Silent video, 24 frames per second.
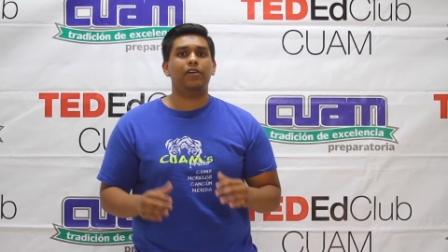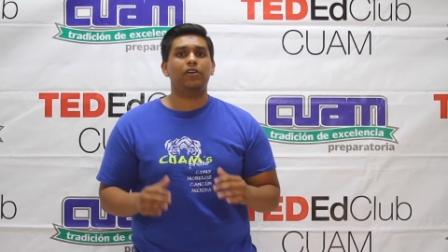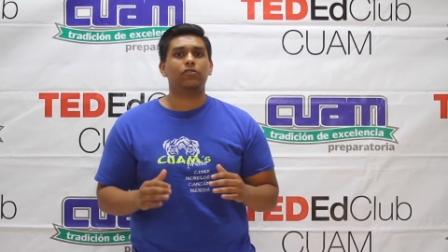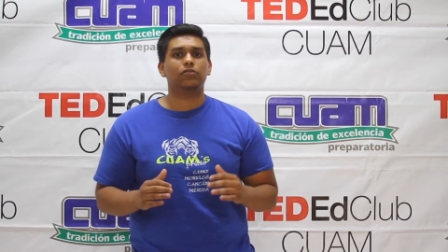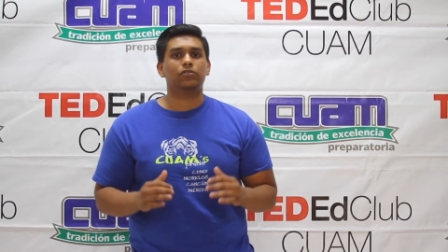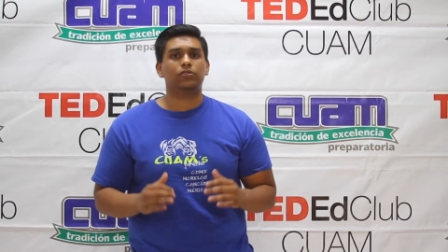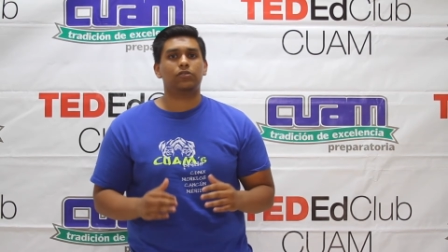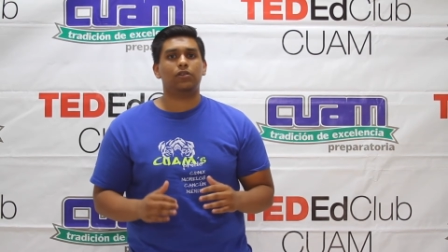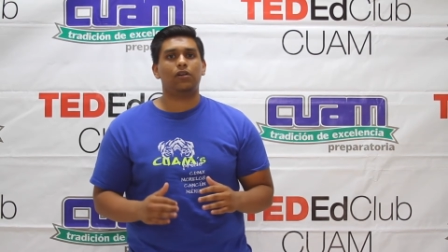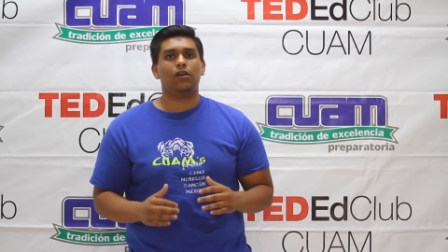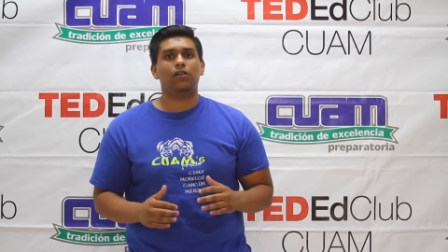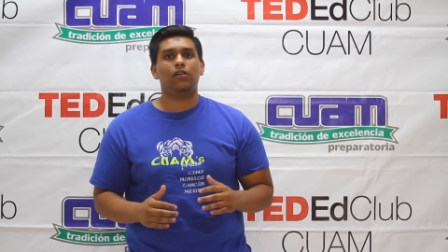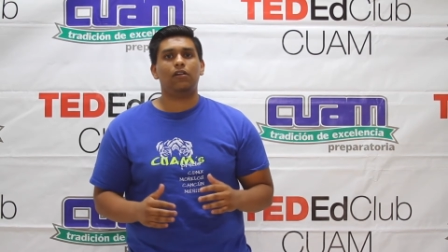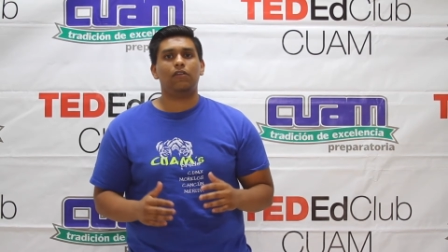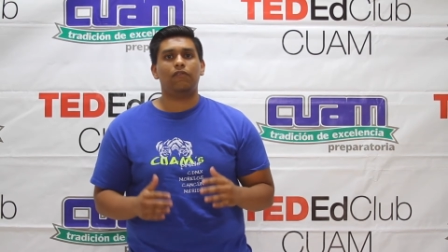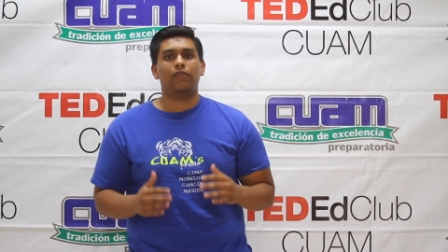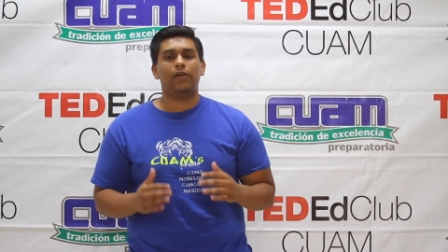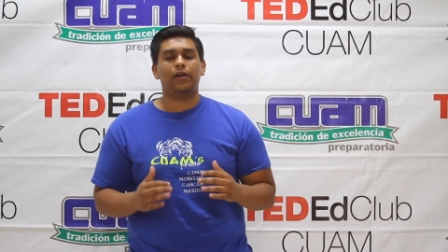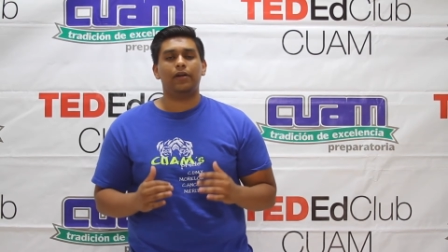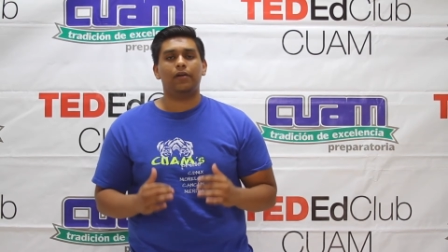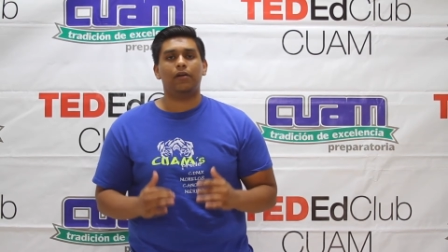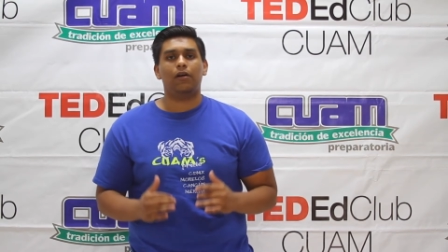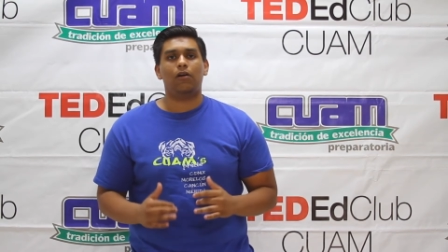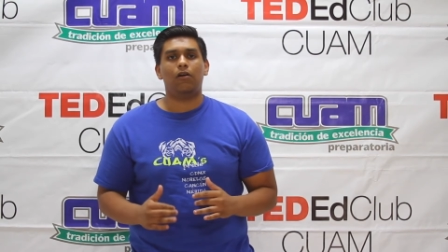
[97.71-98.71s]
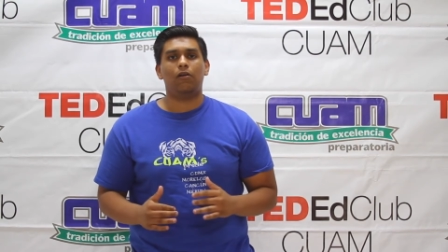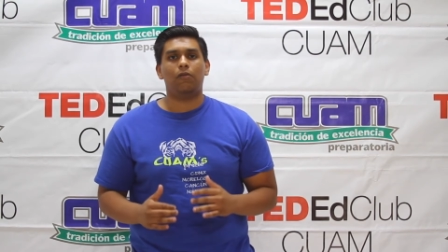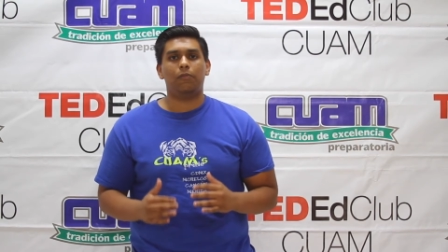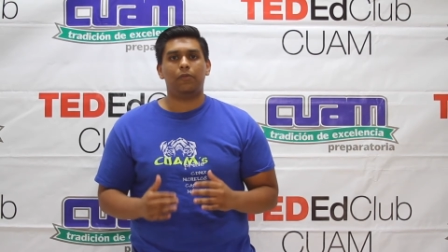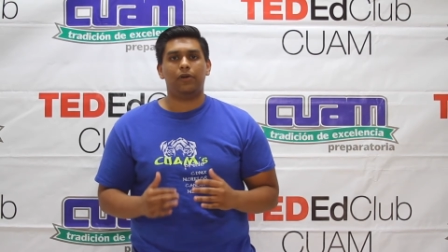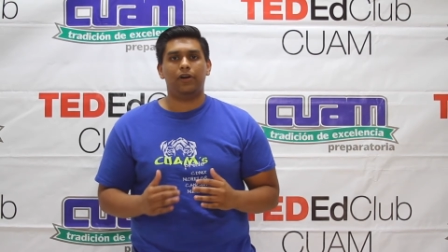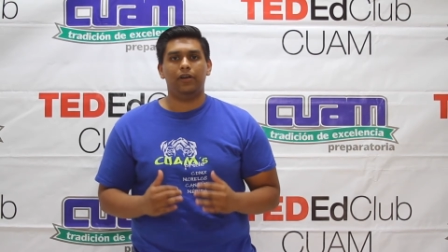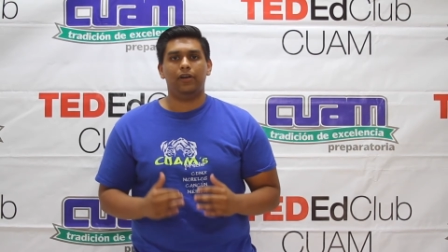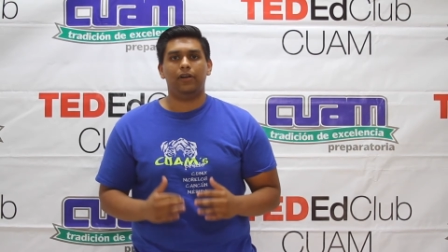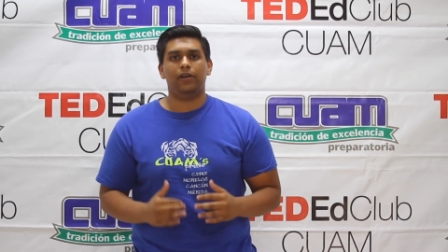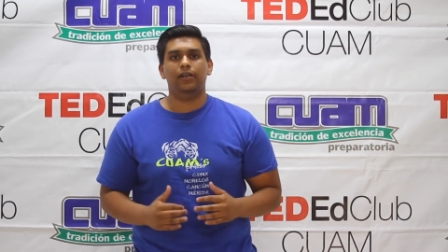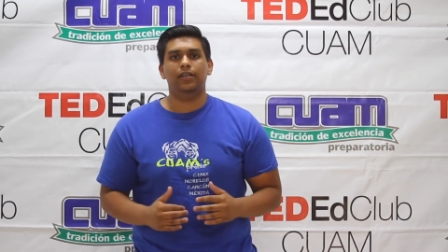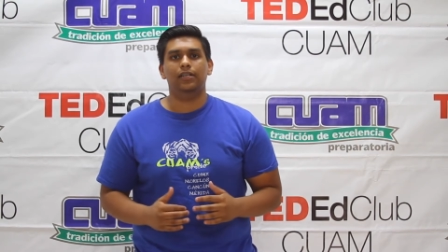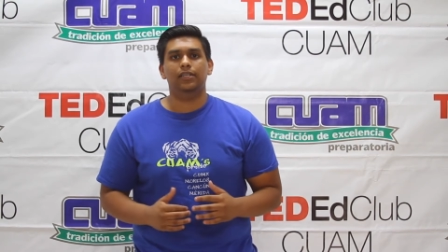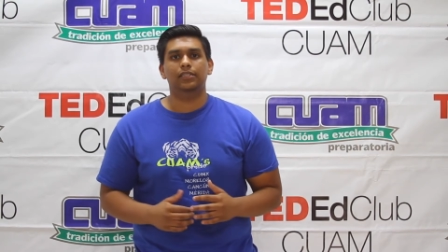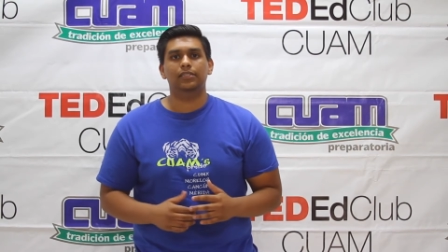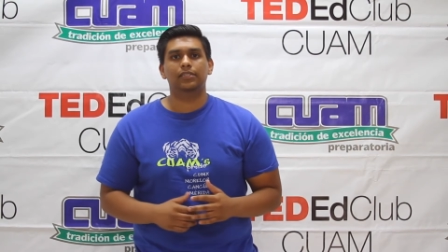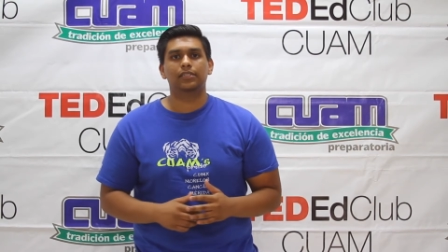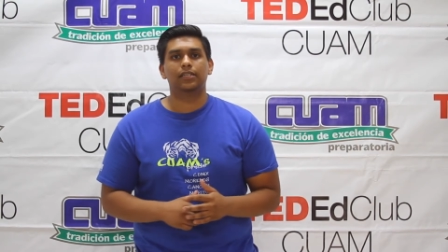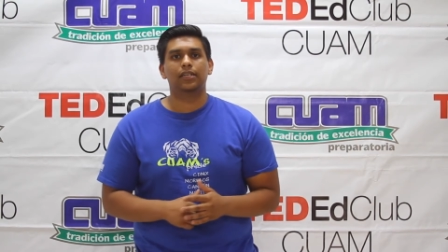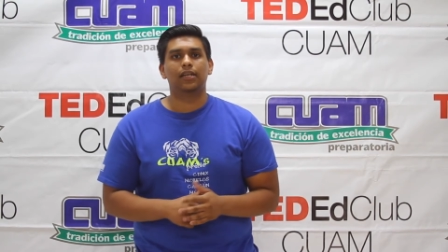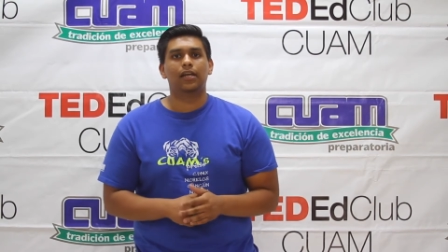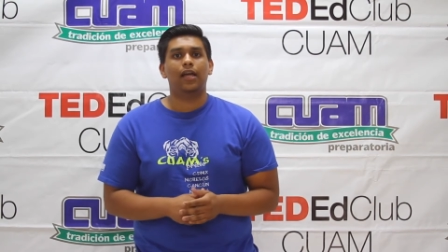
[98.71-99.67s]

control of my own priorities.